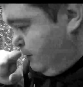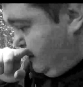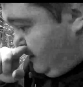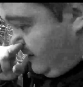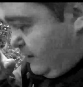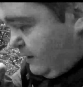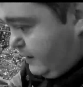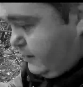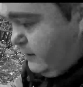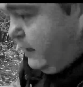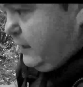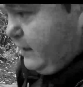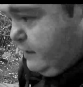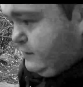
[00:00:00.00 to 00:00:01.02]
Right, and
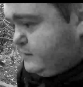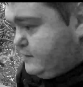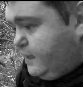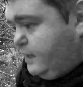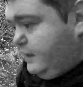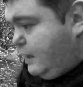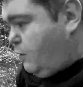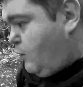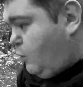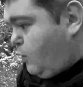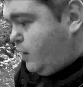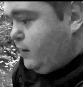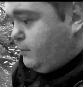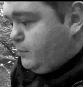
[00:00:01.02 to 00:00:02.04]
I can see it now.
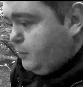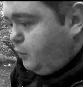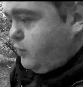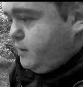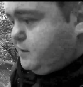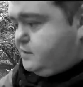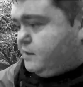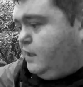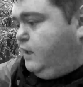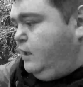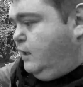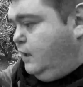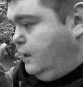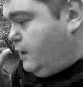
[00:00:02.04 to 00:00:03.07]
One bloke has
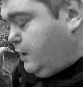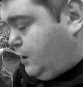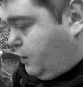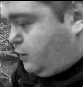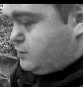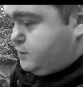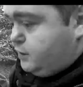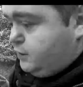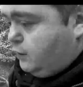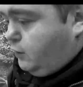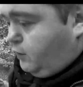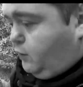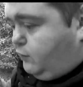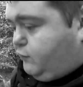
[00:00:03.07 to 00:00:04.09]
got her
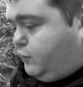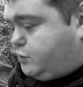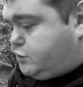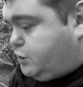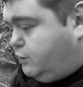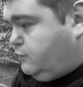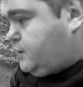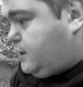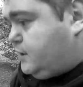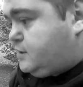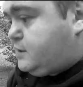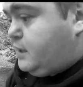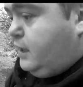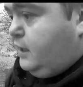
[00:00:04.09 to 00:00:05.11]
over her
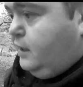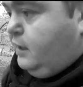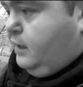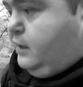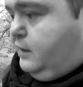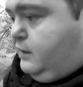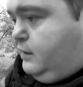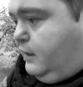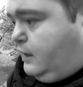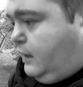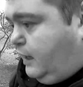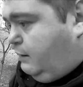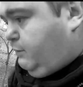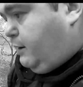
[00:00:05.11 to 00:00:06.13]
shoulders. They
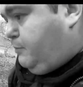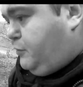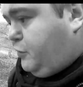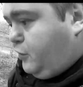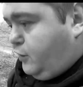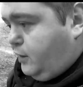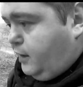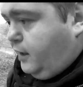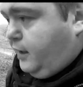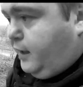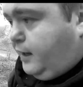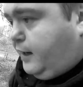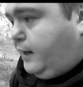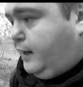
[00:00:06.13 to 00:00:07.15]
climb up the
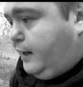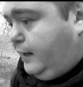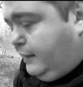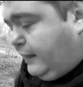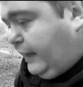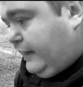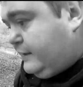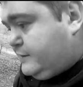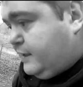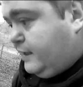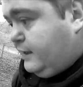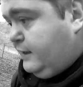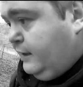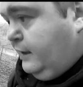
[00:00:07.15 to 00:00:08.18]

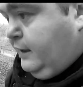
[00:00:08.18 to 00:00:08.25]
ladder.